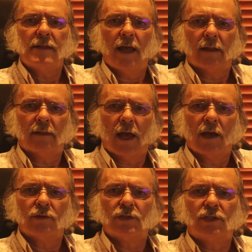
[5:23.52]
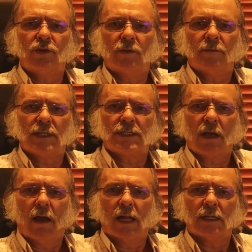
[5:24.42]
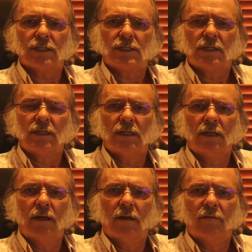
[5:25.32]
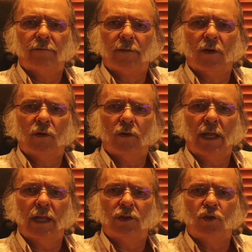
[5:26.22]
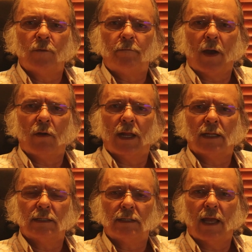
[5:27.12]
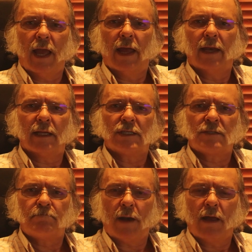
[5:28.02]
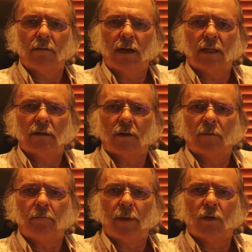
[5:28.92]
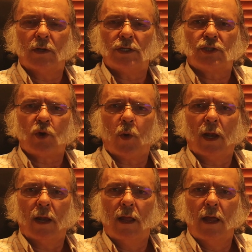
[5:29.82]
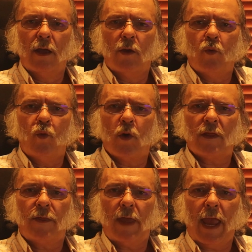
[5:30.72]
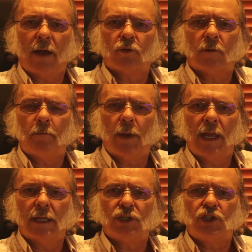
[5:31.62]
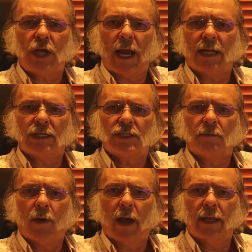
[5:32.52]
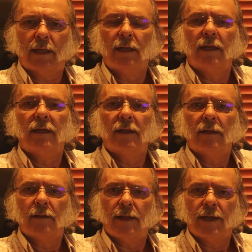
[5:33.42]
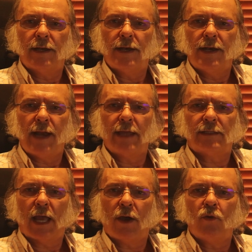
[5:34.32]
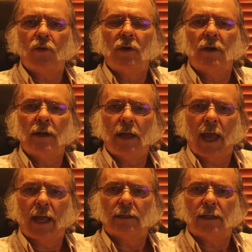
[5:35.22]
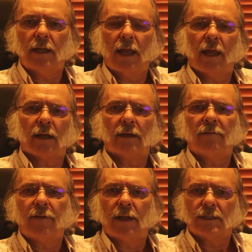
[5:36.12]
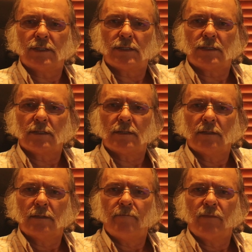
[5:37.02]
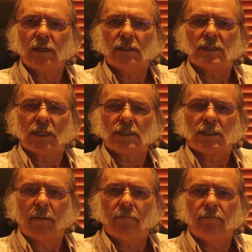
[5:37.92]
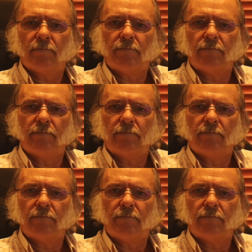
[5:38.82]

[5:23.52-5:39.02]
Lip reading: that those two missiles flew into Poland and exploded on Polish soil without being challenged by the NATO anti-air defense system?